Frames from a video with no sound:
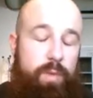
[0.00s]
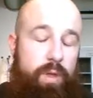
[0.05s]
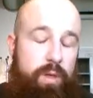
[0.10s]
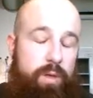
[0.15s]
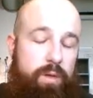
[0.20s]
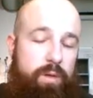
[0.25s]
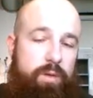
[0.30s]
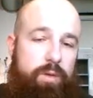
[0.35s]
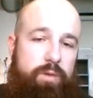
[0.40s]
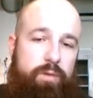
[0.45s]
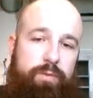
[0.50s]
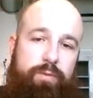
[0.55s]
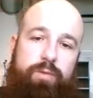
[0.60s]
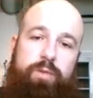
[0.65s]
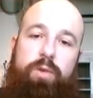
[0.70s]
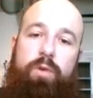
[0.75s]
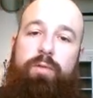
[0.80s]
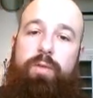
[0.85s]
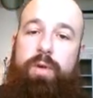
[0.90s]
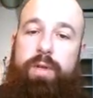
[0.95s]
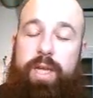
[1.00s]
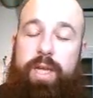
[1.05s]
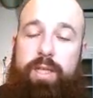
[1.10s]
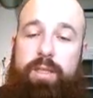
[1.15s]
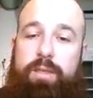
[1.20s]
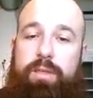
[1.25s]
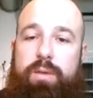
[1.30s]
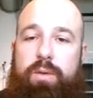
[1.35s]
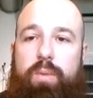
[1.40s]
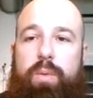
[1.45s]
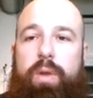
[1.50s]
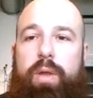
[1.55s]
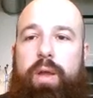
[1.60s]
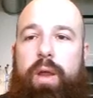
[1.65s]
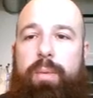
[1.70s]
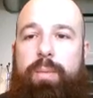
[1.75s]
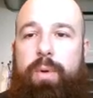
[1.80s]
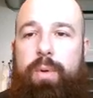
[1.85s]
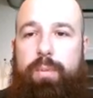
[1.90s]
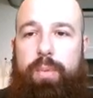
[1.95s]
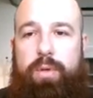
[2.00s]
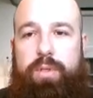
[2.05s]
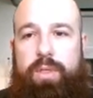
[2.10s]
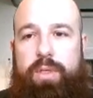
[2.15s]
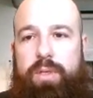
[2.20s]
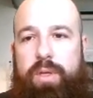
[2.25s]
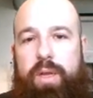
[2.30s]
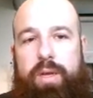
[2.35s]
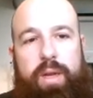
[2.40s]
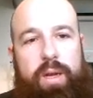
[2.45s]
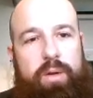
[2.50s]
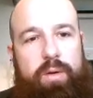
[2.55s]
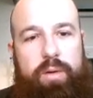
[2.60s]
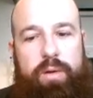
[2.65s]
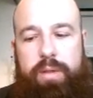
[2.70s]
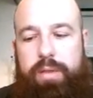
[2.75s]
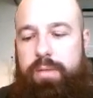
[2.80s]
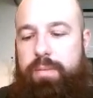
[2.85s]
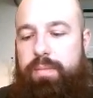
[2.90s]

So for that, we are proposing an algorithm.